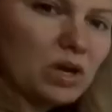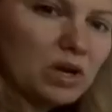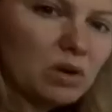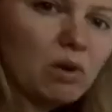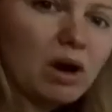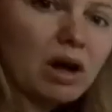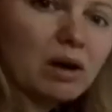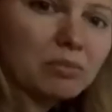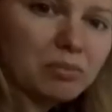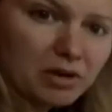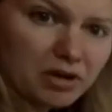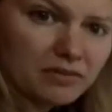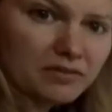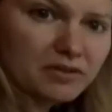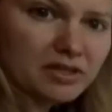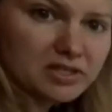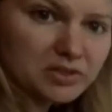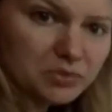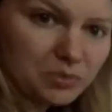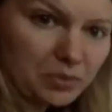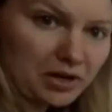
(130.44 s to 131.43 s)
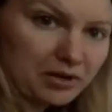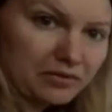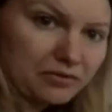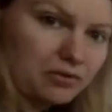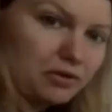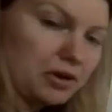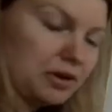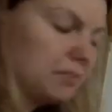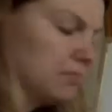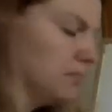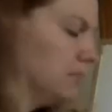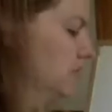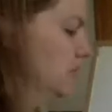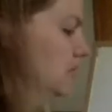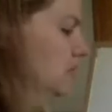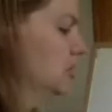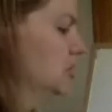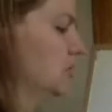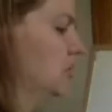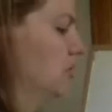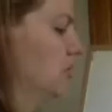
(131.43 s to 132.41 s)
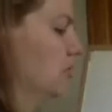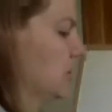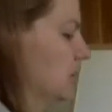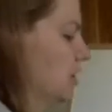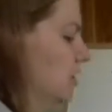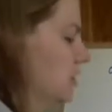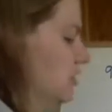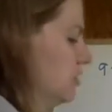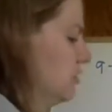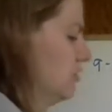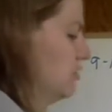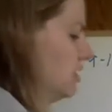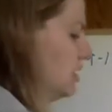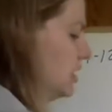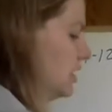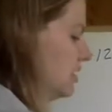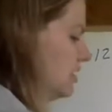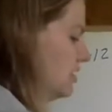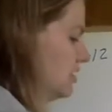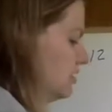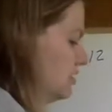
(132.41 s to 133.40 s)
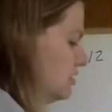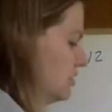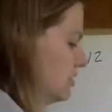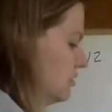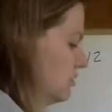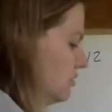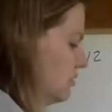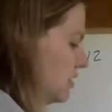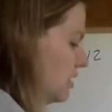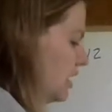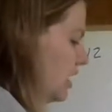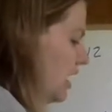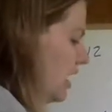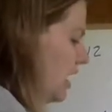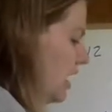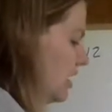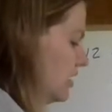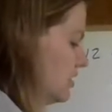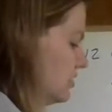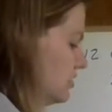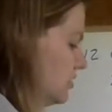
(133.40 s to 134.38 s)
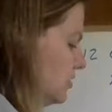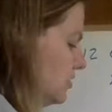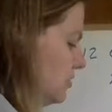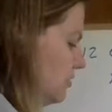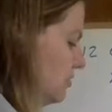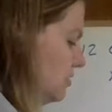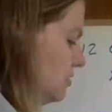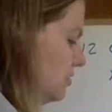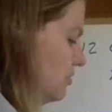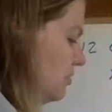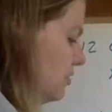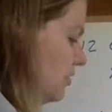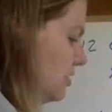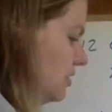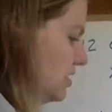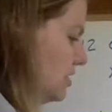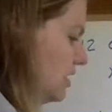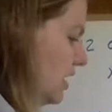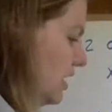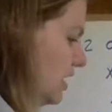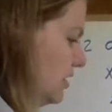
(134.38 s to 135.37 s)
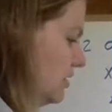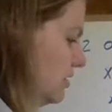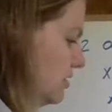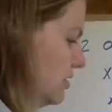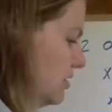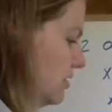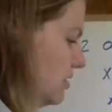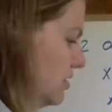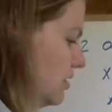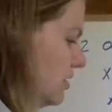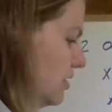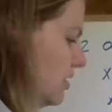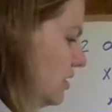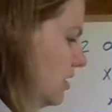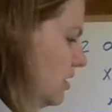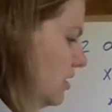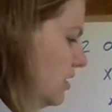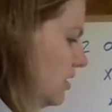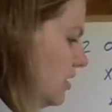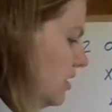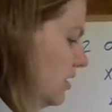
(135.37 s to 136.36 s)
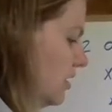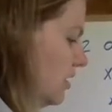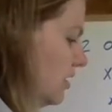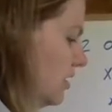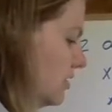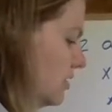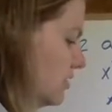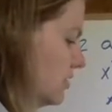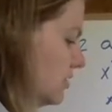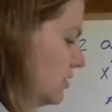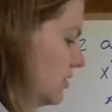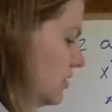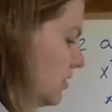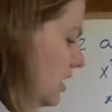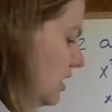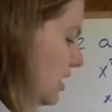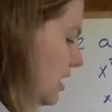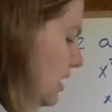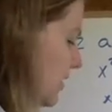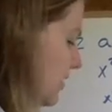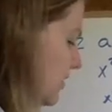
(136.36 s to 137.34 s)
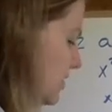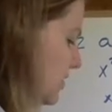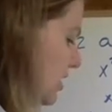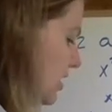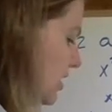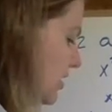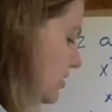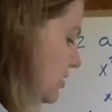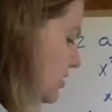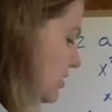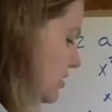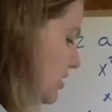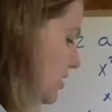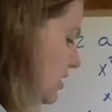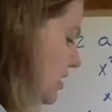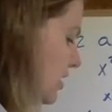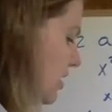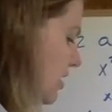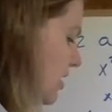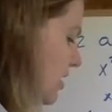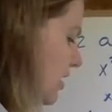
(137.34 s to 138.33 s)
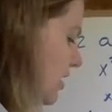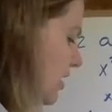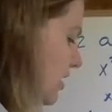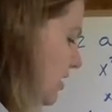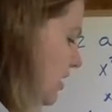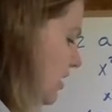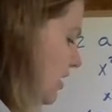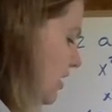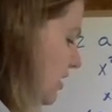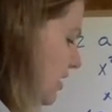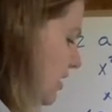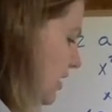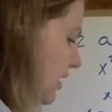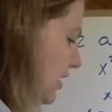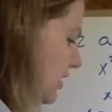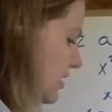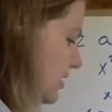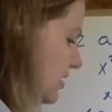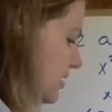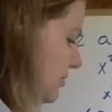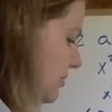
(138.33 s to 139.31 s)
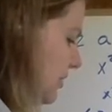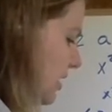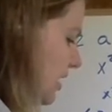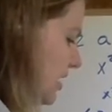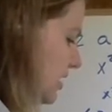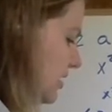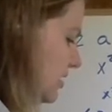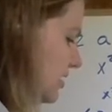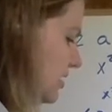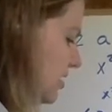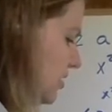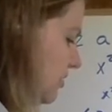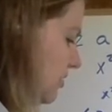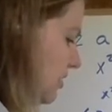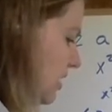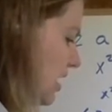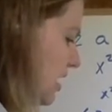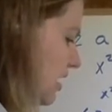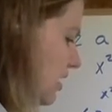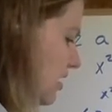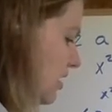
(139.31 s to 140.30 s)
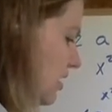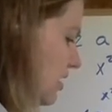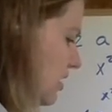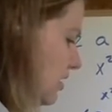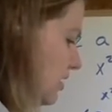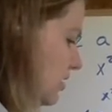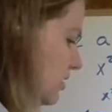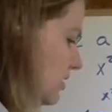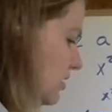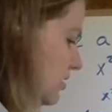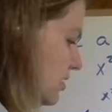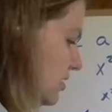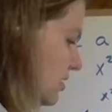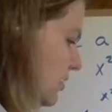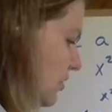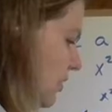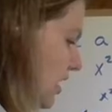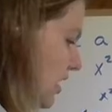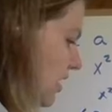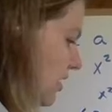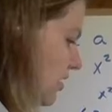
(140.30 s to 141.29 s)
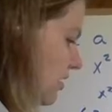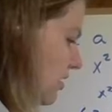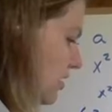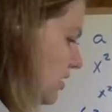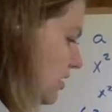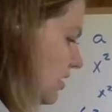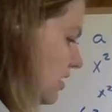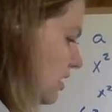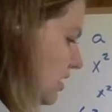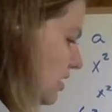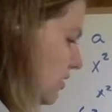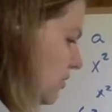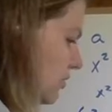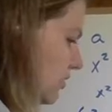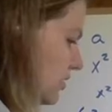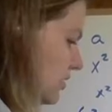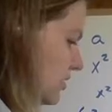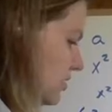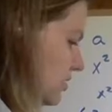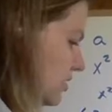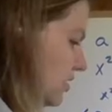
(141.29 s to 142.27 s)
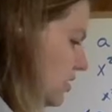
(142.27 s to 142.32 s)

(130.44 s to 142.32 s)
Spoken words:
want perfect square form. So what we're going to do is we're going to add 2 to both sides. So that gives us x minus 3 squared equals